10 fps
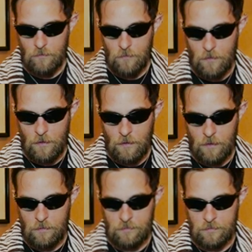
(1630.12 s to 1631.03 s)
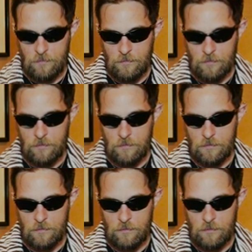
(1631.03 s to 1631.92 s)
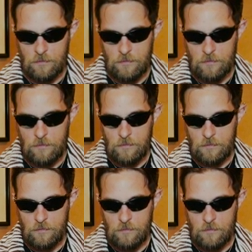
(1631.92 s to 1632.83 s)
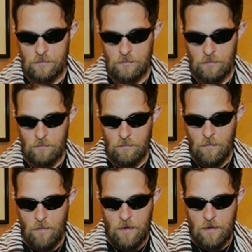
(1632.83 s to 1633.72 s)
(silent)